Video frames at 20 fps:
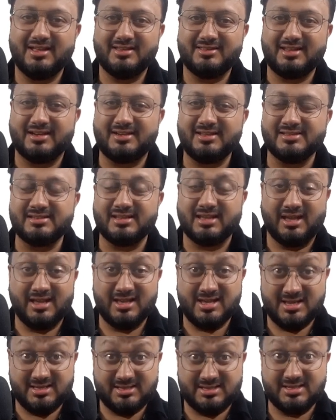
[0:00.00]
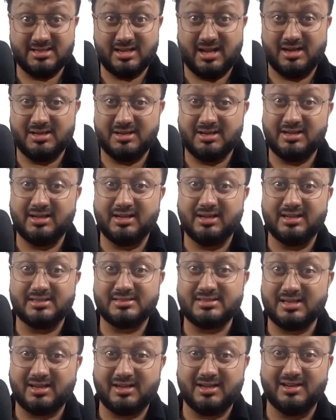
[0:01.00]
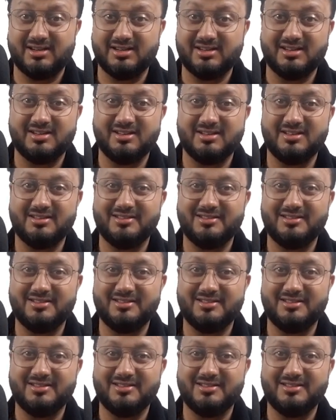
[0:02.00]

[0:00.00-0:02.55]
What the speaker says: That is sa sa,